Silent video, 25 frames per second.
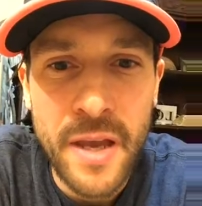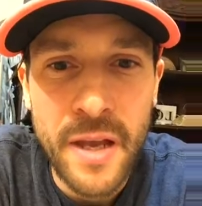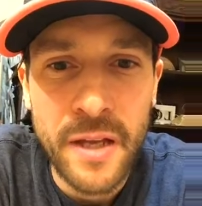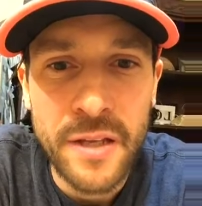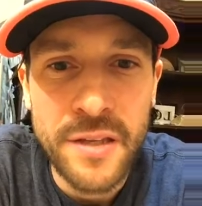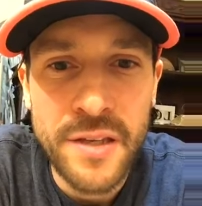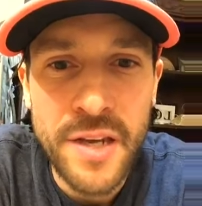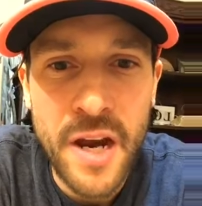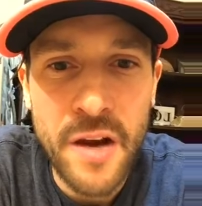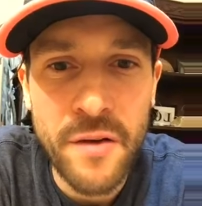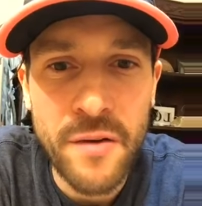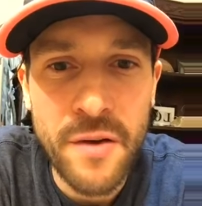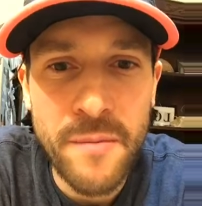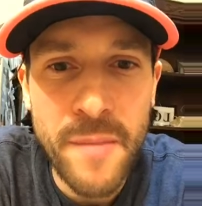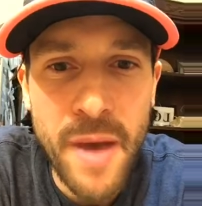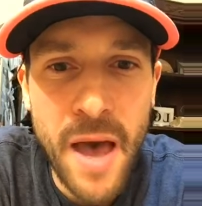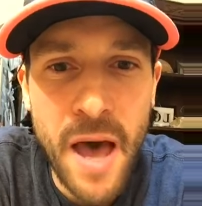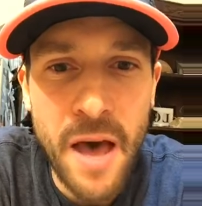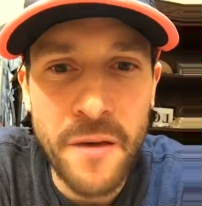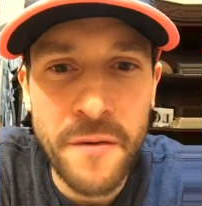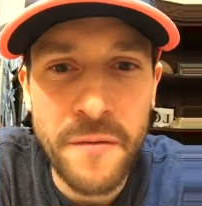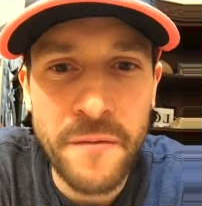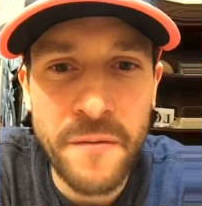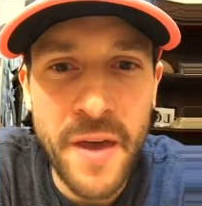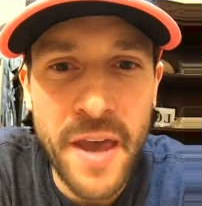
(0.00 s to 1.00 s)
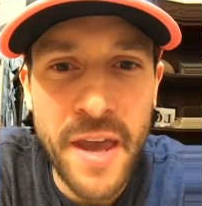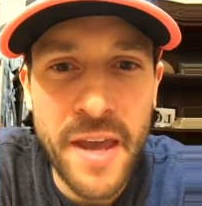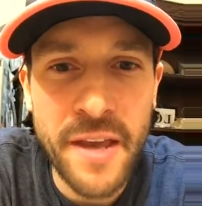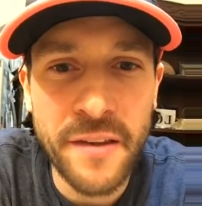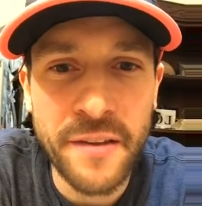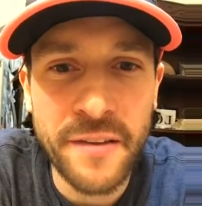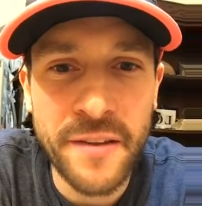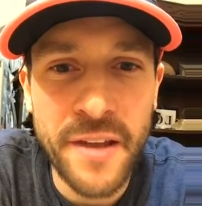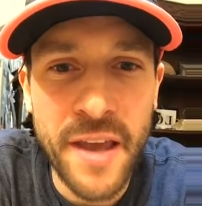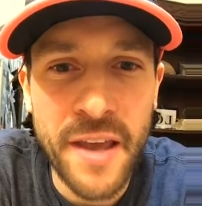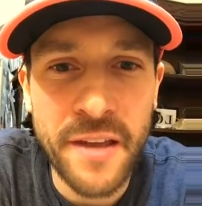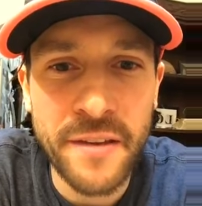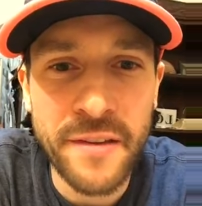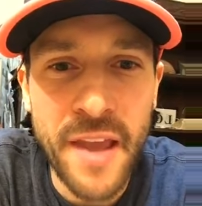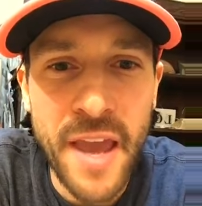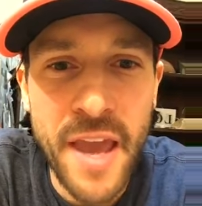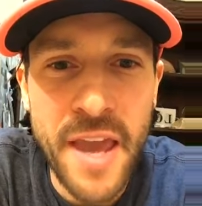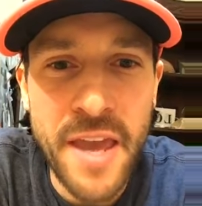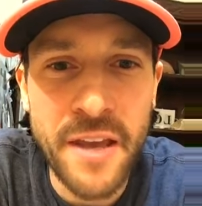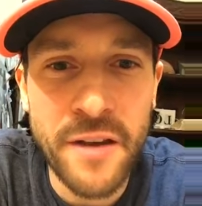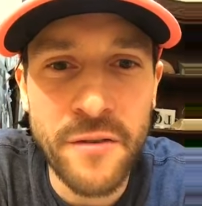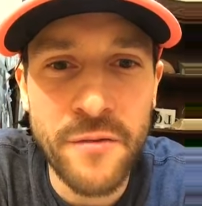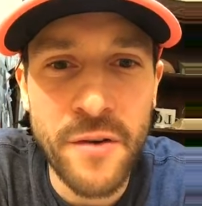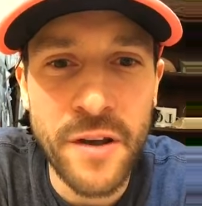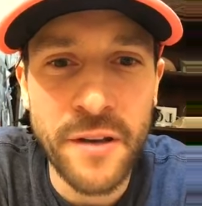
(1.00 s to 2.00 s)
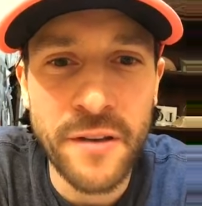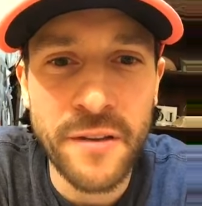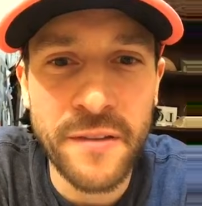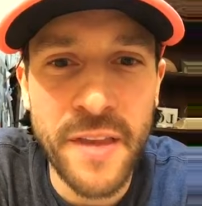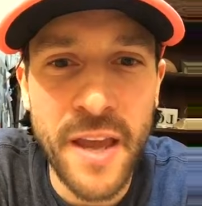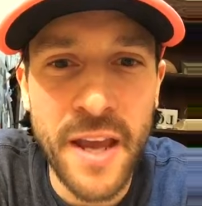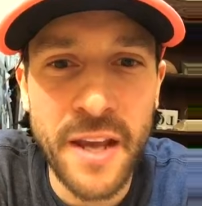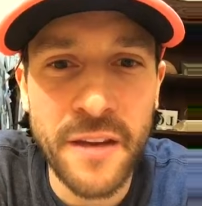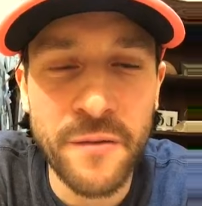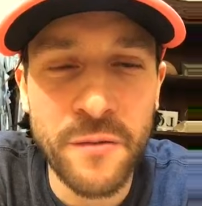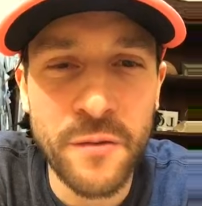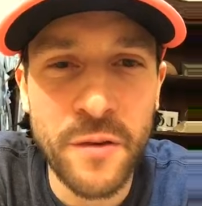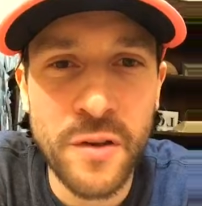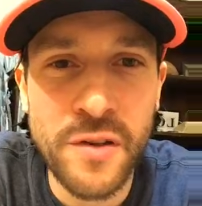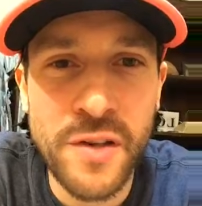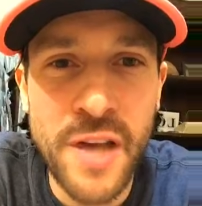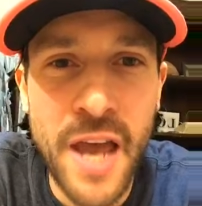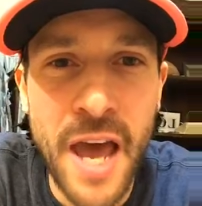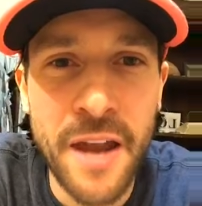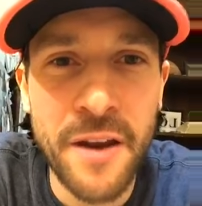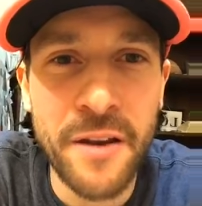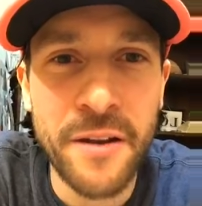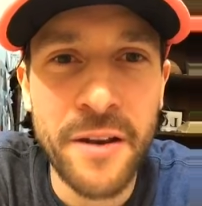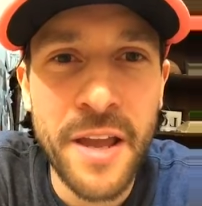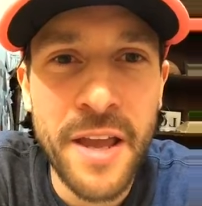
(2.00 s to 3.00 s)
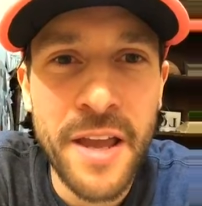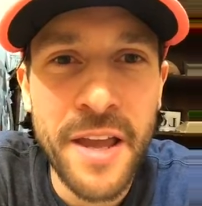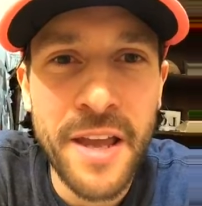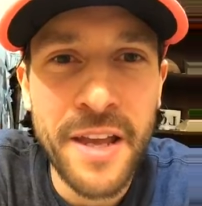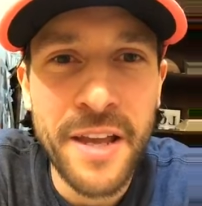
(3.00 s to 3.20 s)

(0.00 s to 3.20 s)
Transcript: Jerry Malfay says, Hey, Chris, thanks for the shout out.